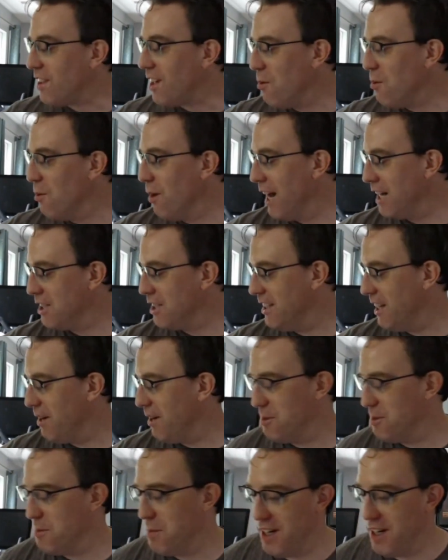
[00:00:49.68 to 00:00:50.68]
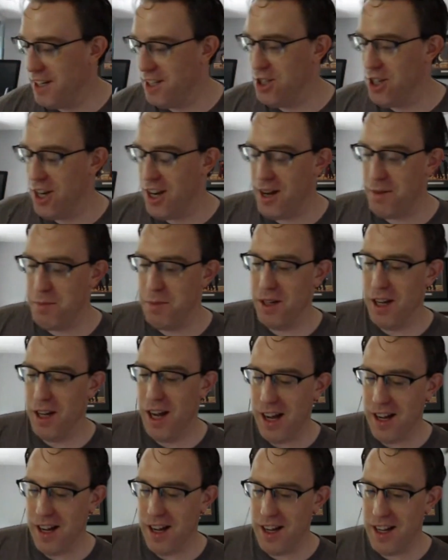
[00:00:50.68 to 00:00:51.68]
well, actually, that was my job.
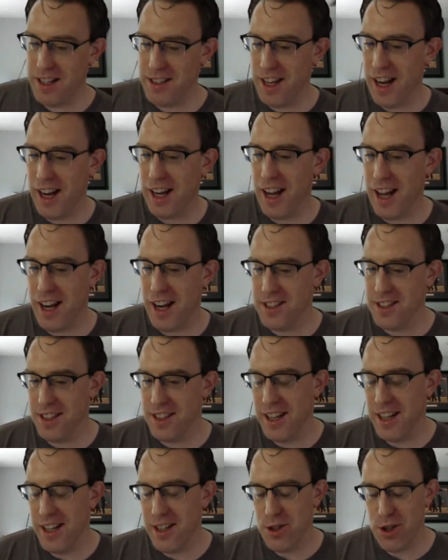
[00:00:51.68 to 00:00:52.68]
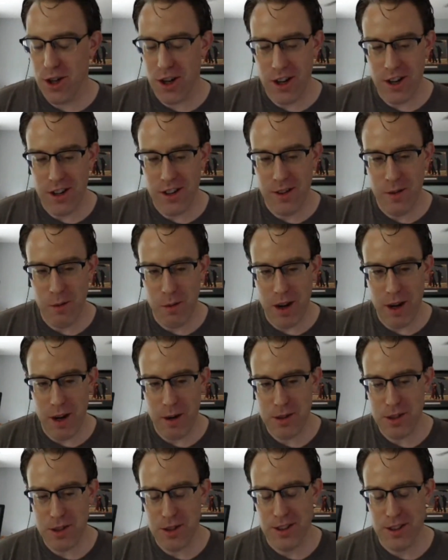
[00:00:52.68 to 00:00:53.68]
I got as an intern while I
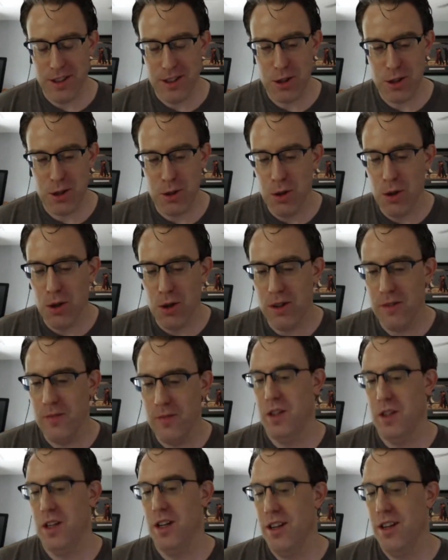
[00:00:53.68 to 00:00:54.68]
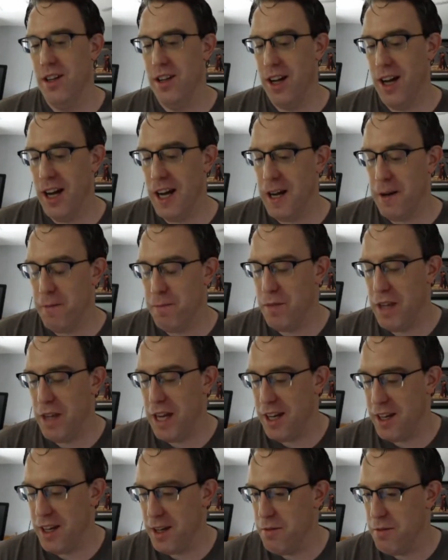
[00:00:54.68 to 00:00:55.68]
was still in school.
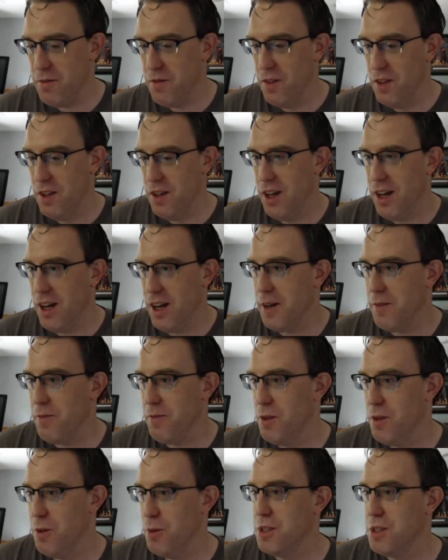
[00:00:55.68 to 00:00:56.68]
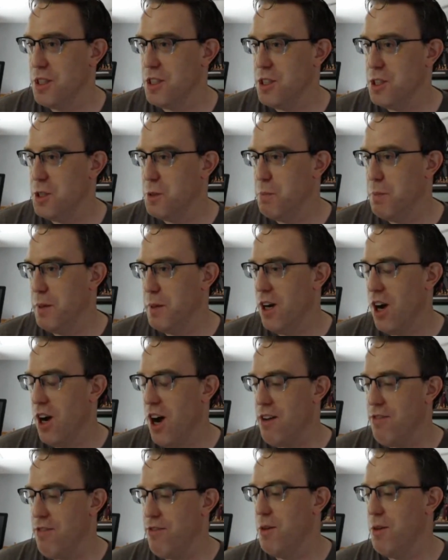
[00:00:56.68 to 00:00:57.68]
They had it was a
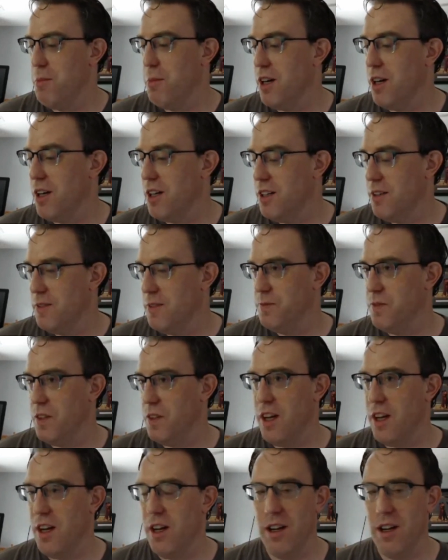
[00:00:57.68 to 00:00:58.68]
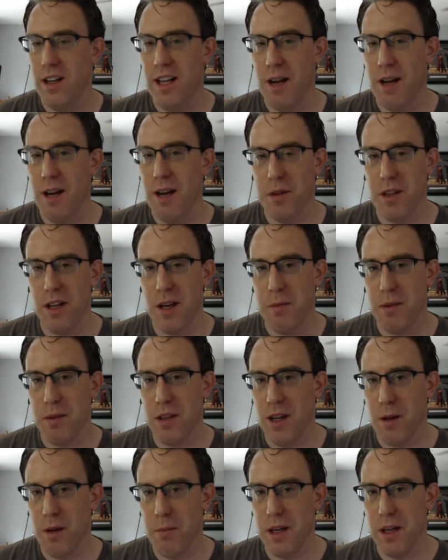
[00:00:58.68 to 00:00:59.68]
spin-off from I can't remember the name of
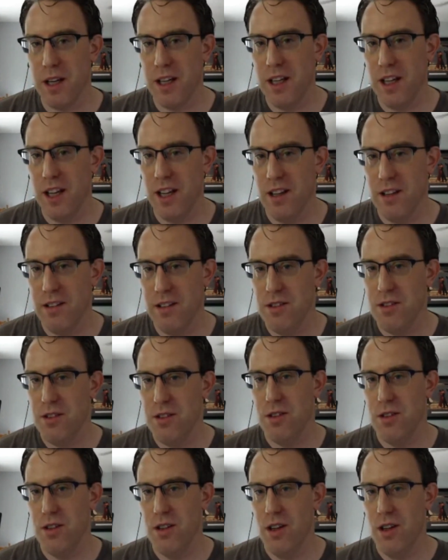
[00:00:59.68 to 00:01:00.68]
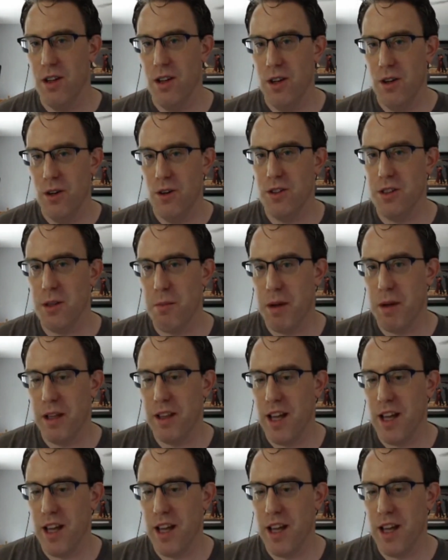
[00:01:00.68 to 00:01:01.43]
the company, Kent or something like